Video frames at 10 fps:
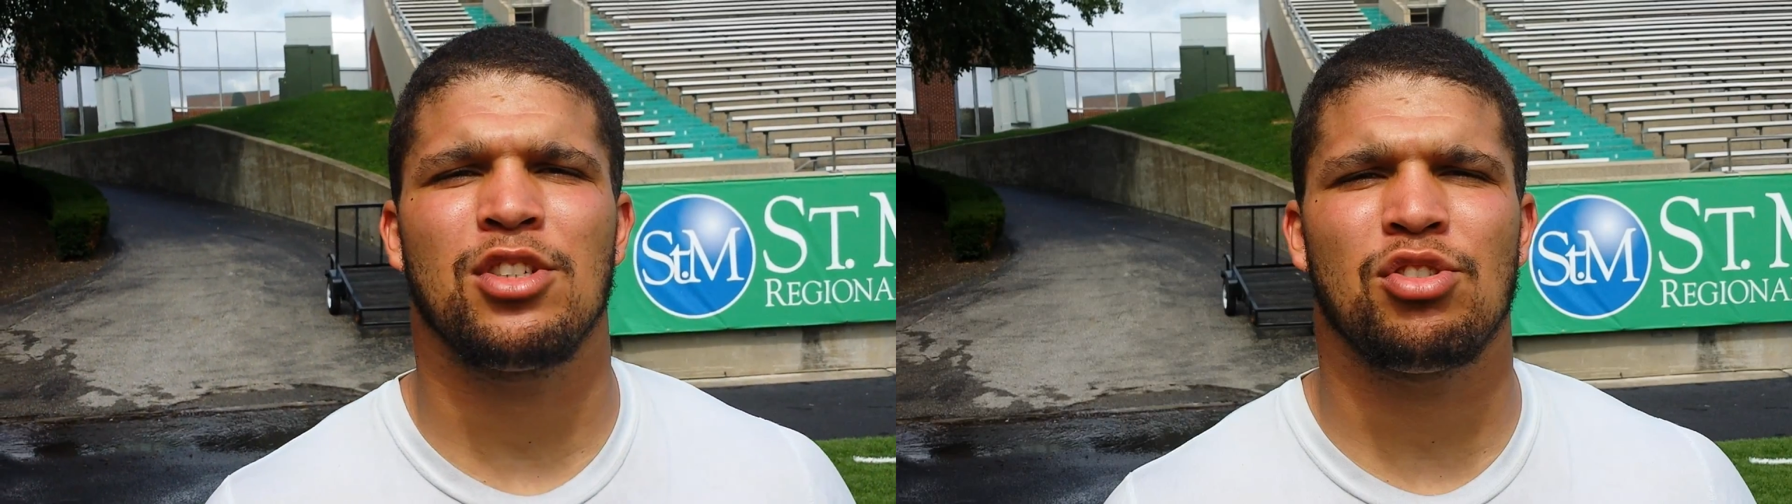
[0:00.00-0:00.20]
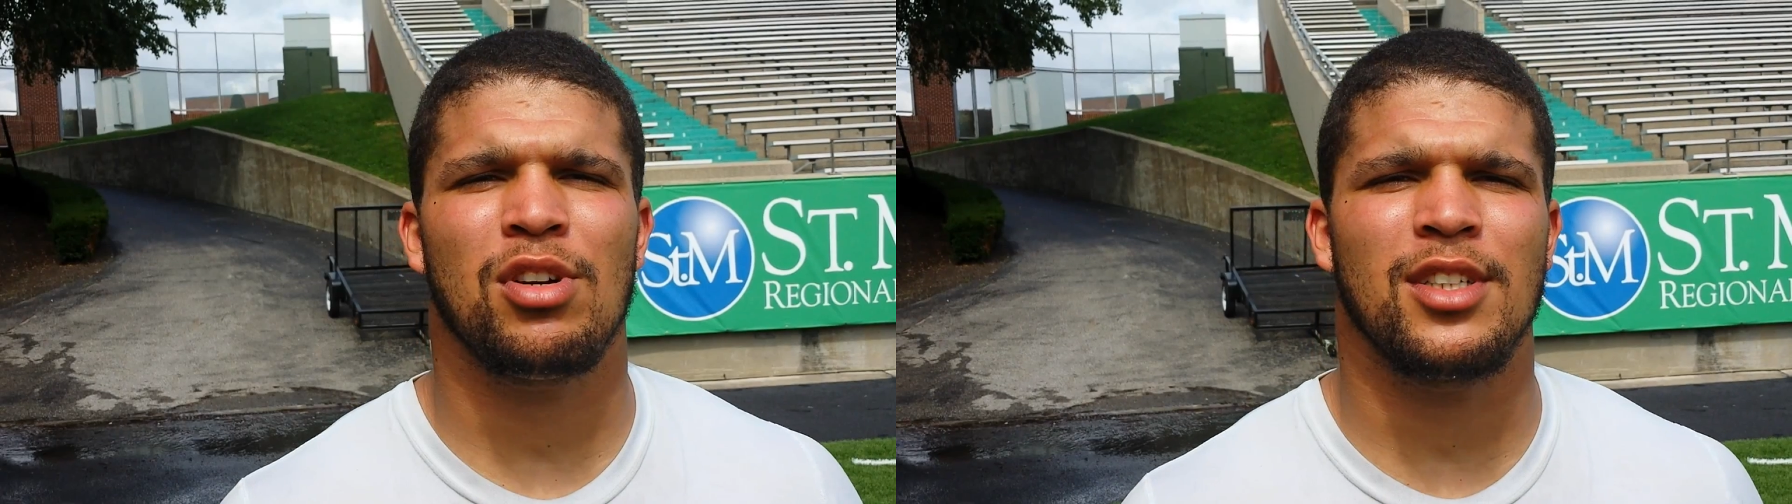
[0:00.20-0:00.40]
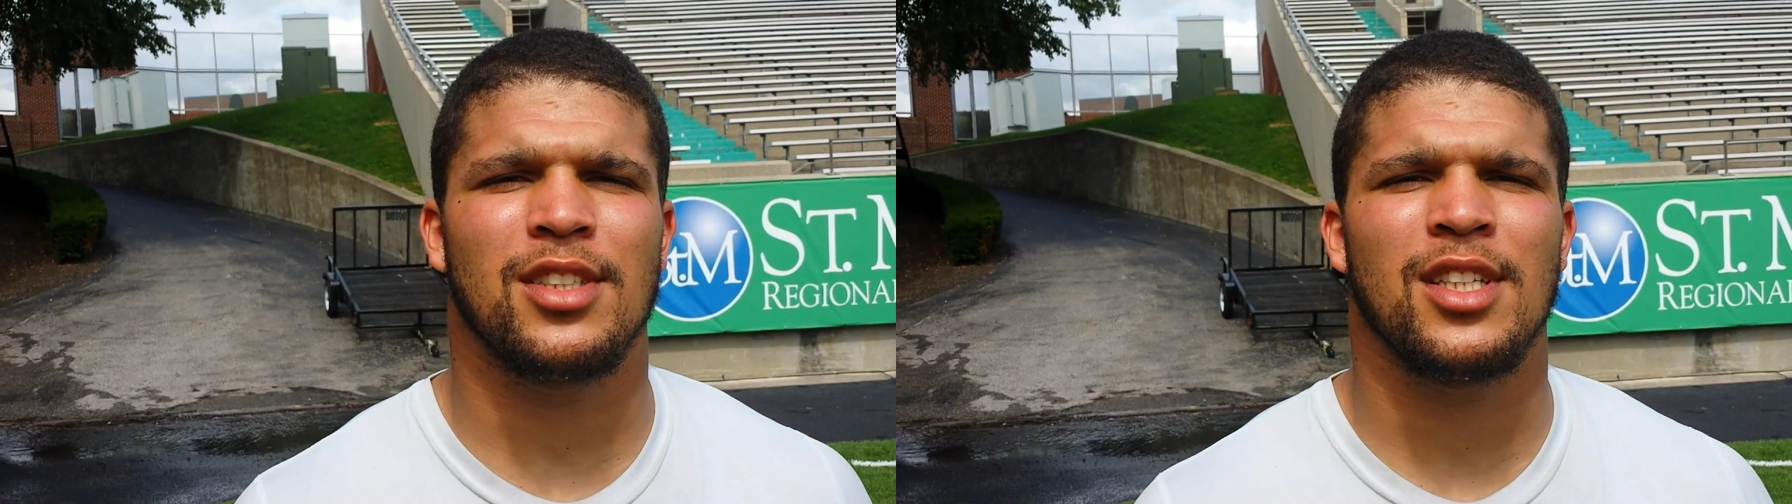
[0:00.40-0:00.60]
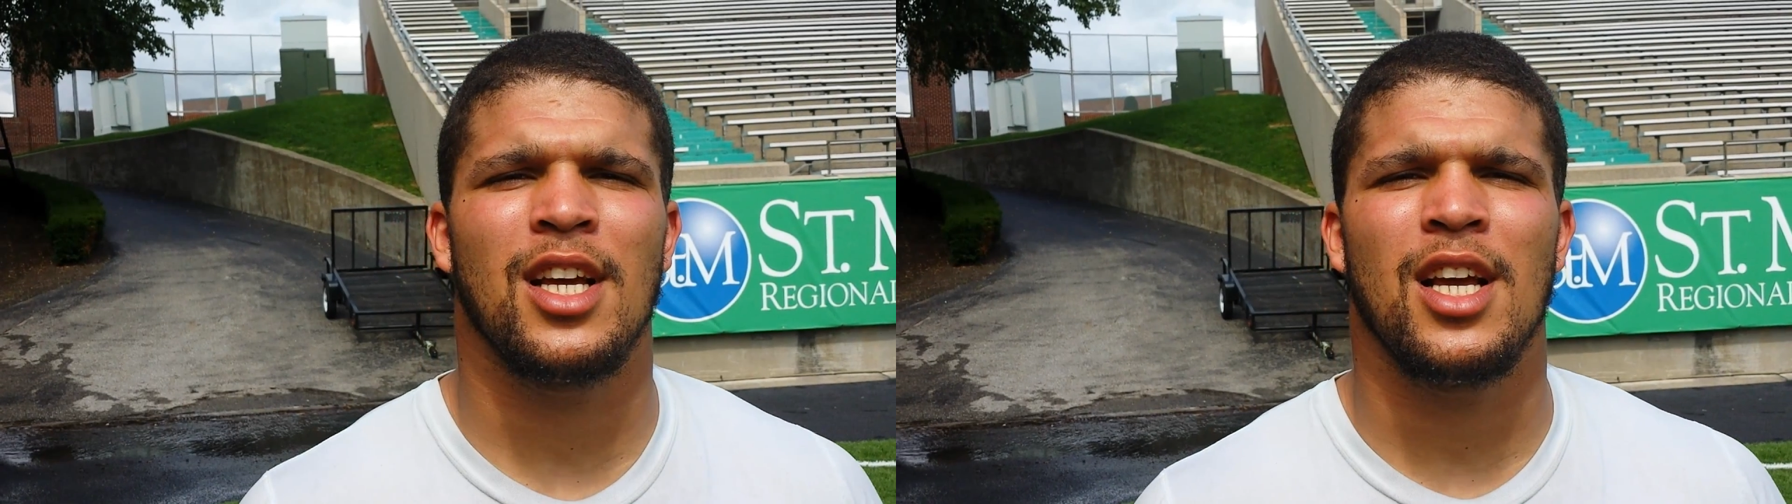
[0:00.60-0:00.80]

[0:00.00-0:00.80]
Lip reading: trust